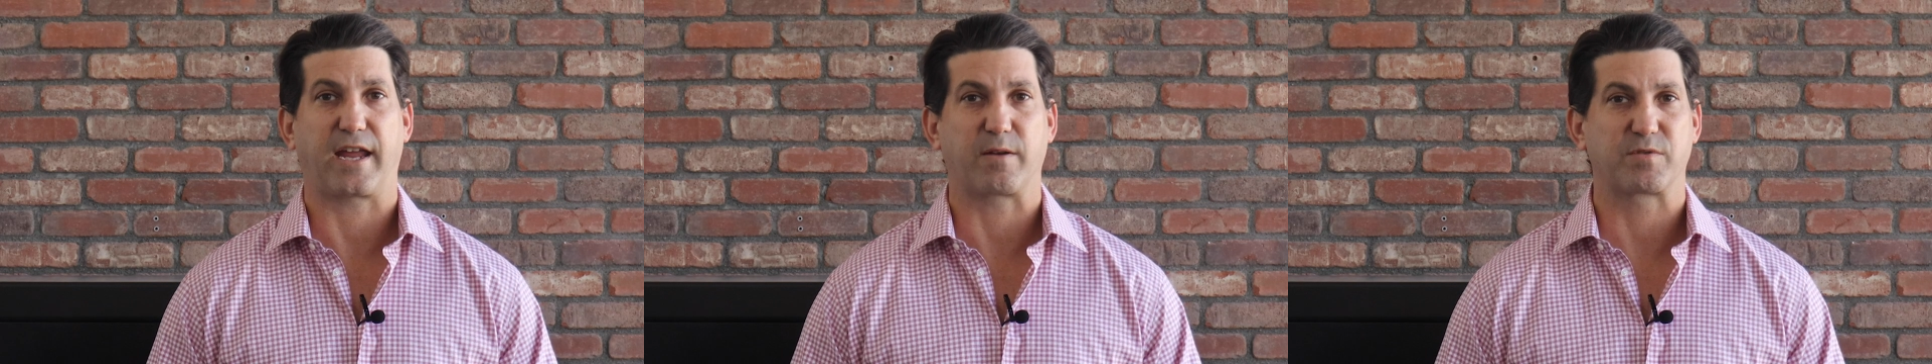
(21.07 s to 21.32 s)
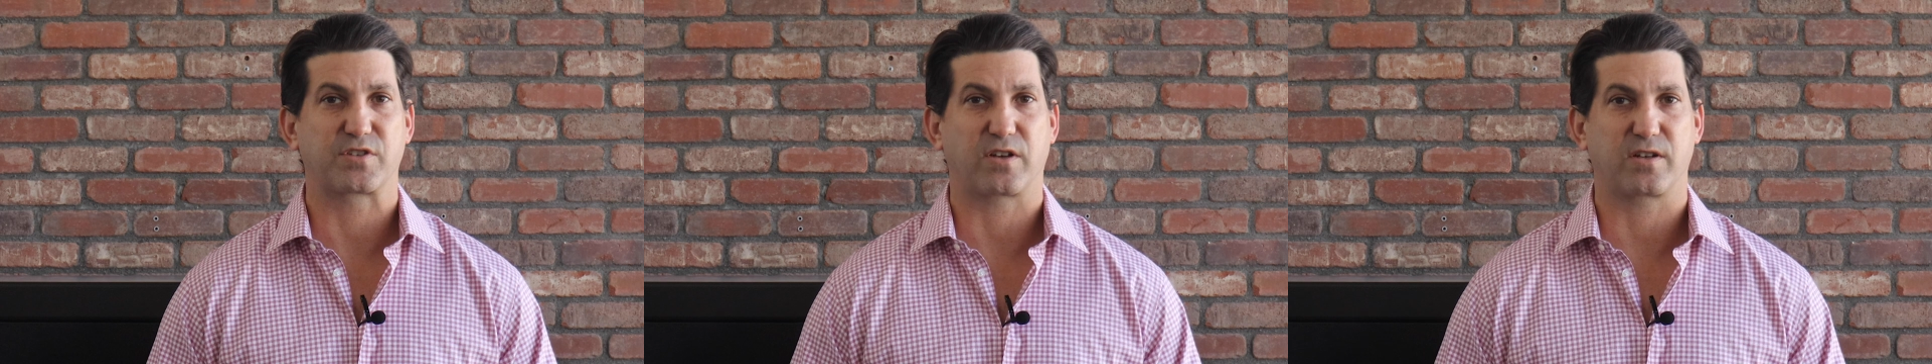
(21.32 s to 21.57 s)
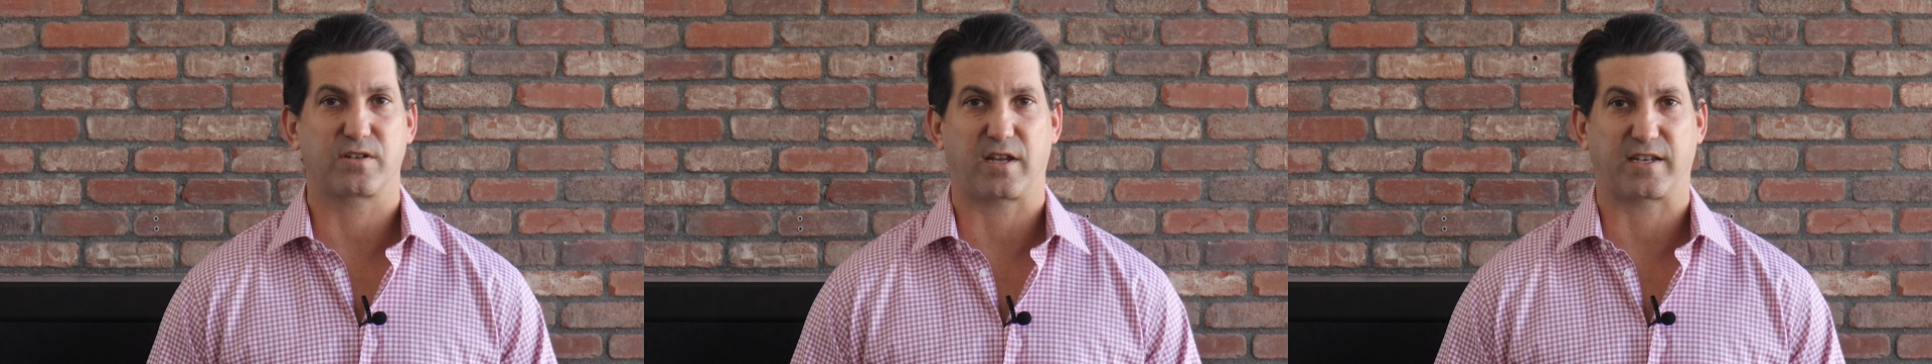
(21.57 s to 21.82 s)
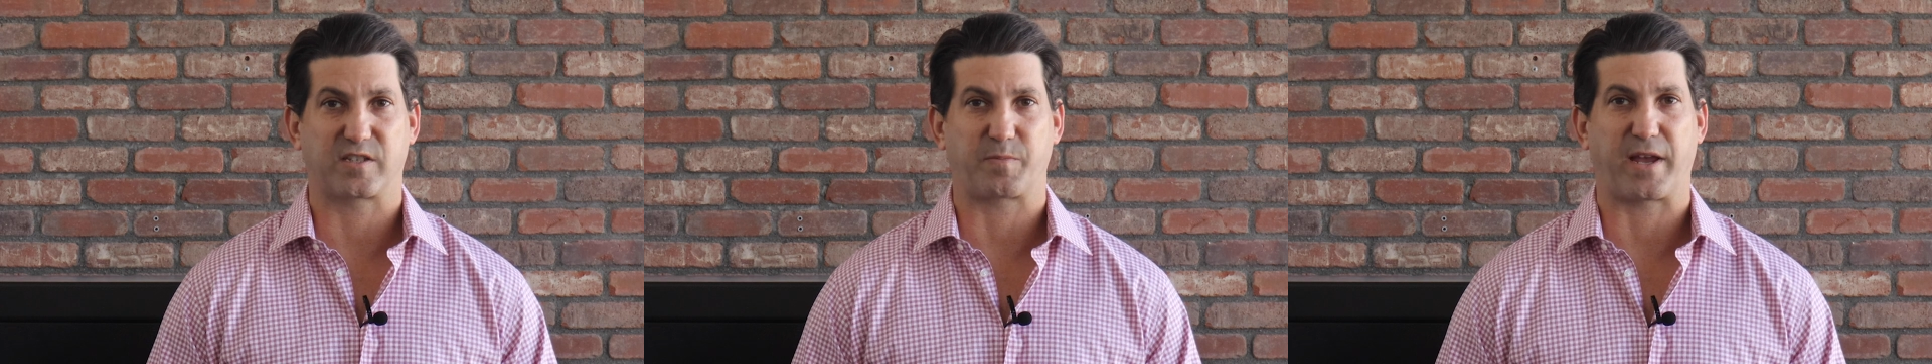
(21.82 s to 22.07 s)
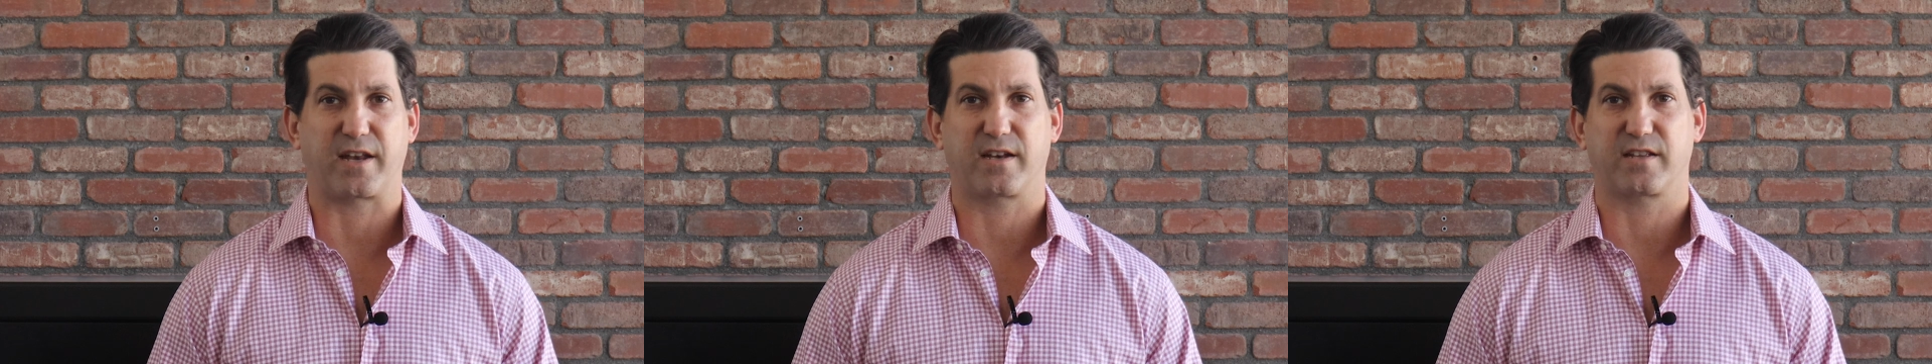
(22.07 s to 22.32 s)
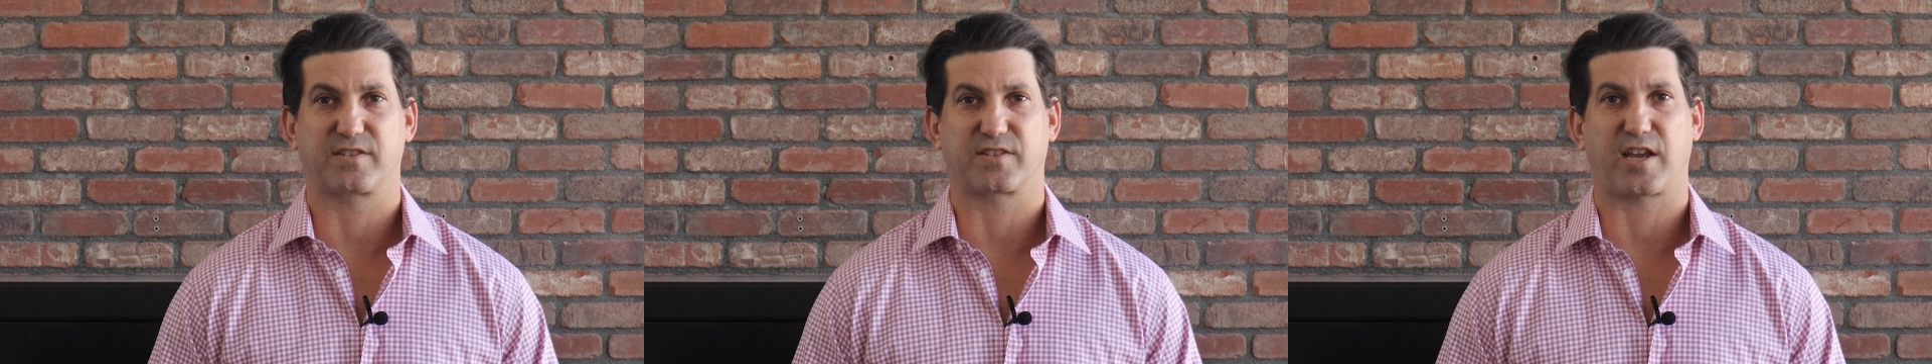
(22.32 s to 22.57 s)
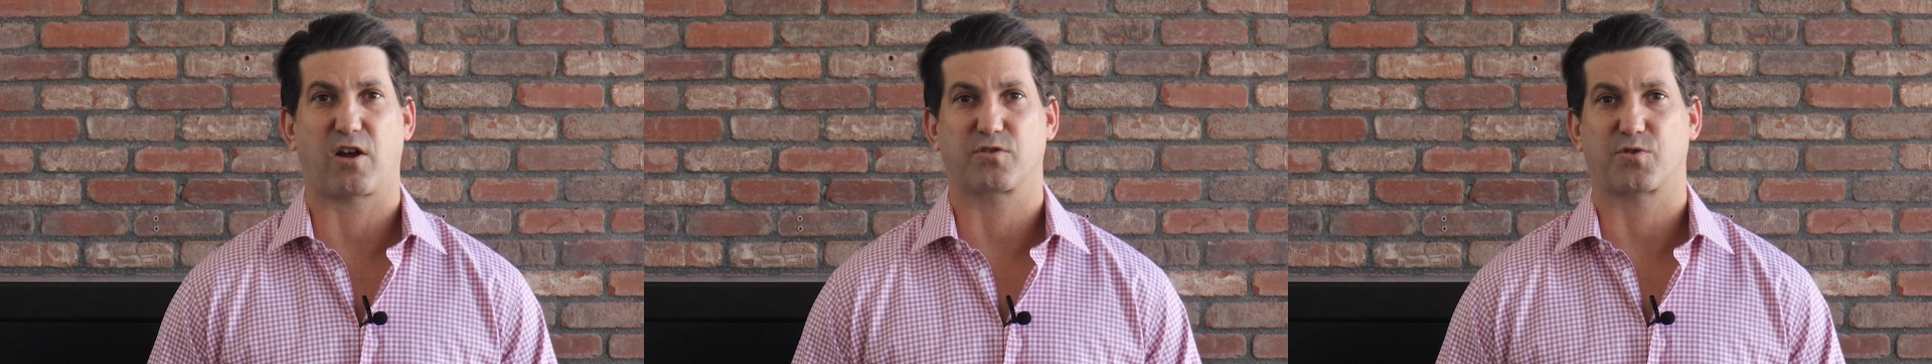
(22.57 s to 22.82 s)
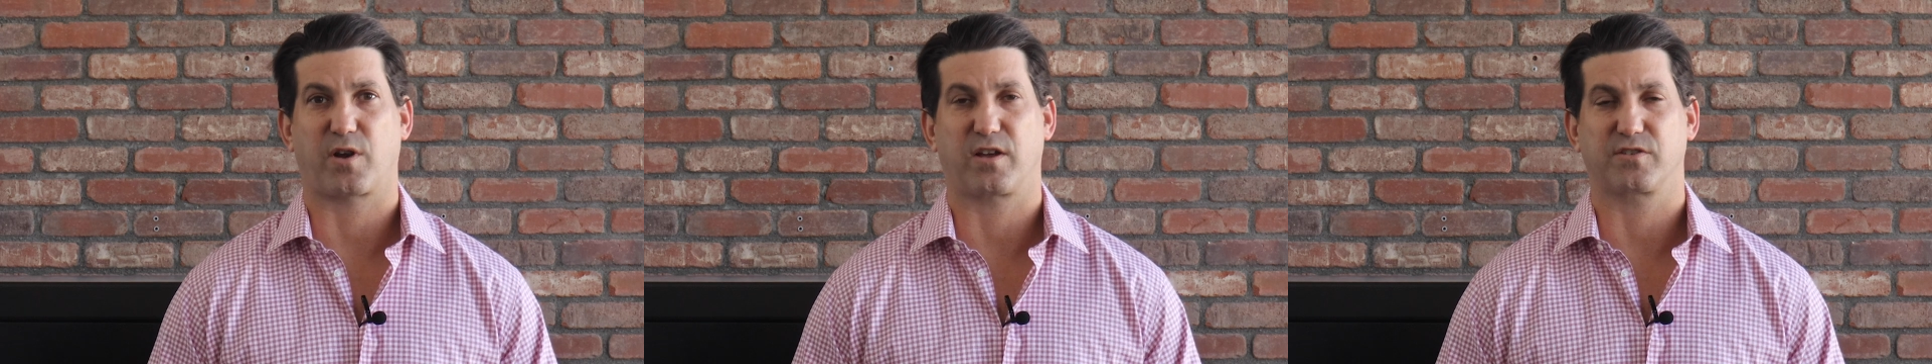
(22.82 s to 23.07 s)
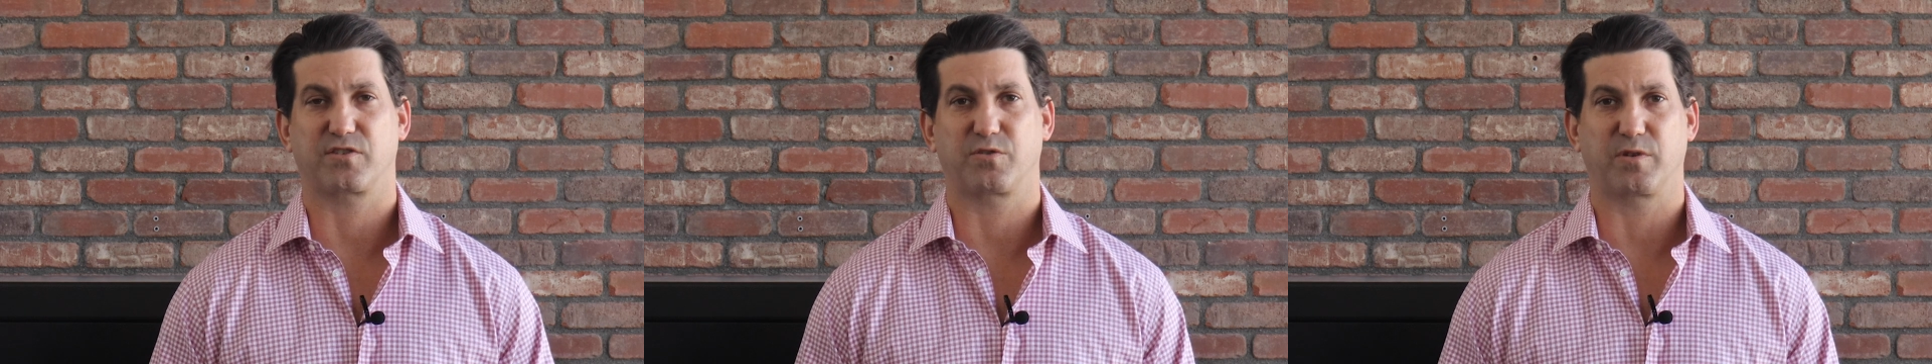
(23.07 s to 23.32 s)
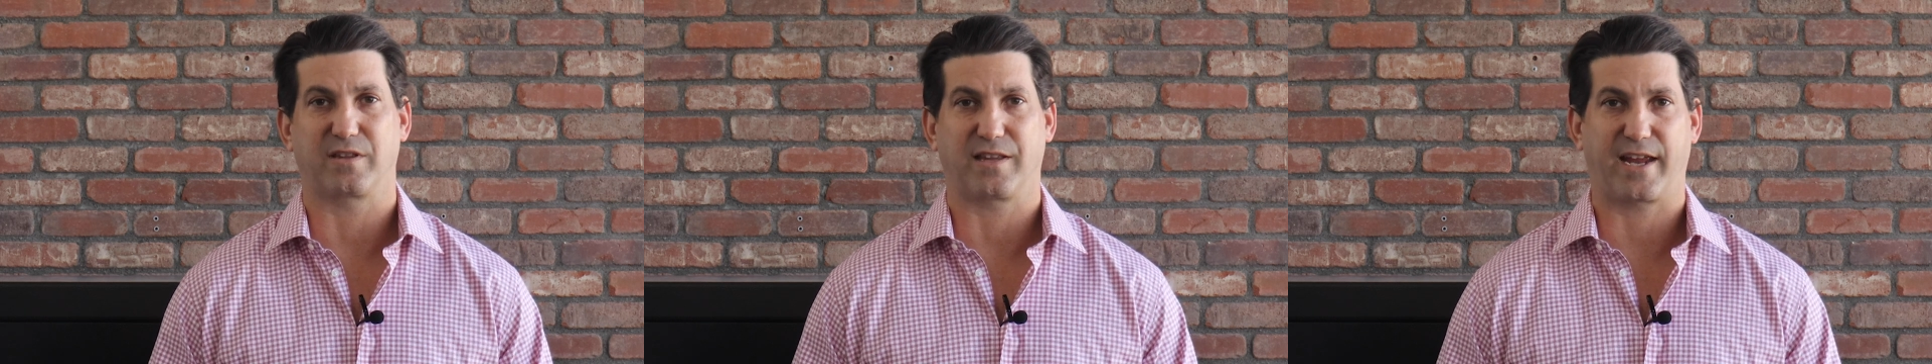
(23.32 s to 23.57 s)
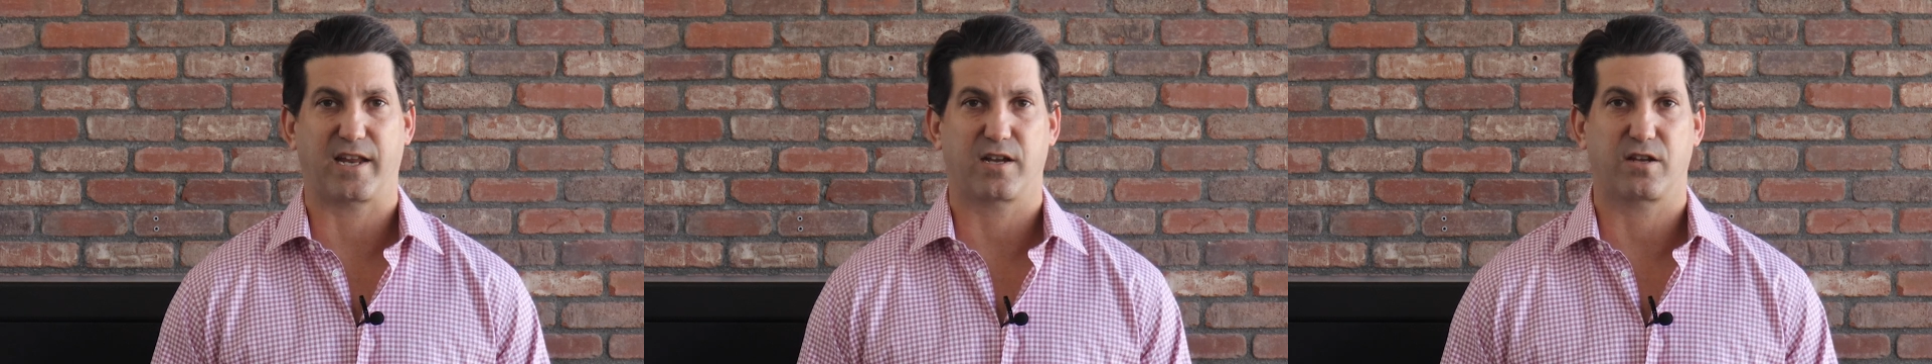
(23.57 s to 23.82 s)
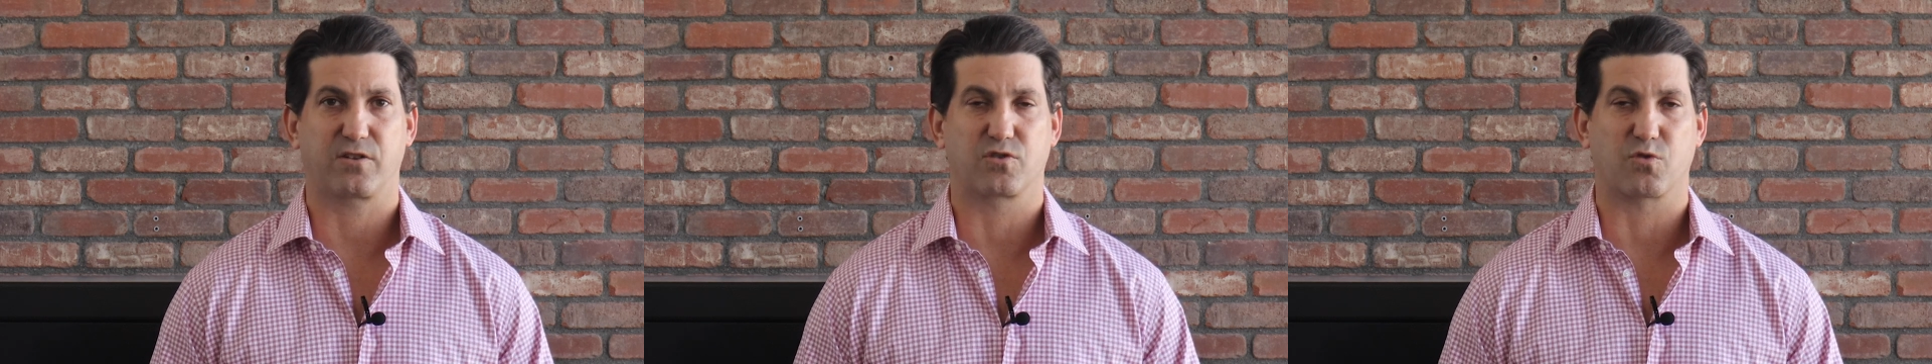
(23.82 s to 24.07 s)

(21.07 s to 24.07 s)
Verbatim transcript: Amazon expanded its scout trials to Atlanta,